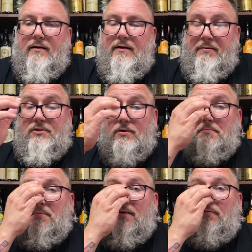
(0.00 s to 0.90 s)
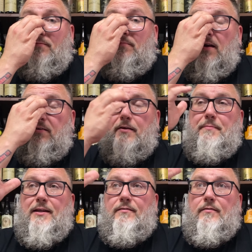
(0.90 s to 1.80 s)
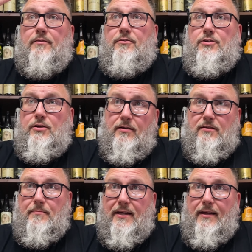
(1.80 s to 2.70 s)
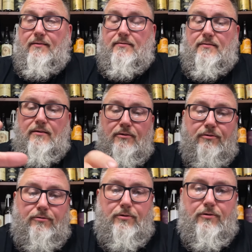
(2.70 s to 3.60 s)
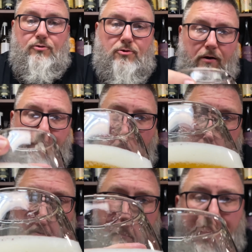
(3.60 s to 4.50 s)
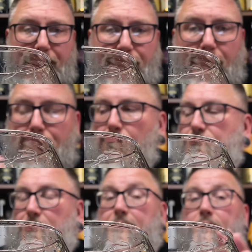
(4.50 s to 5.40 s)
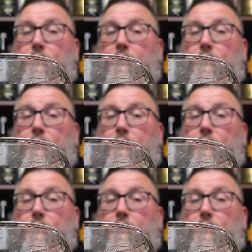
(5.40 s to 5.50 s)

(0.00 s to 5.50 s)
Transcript: And by dropped them off, I don't even mean just to my house. Dude drove up, put them on my front porch in a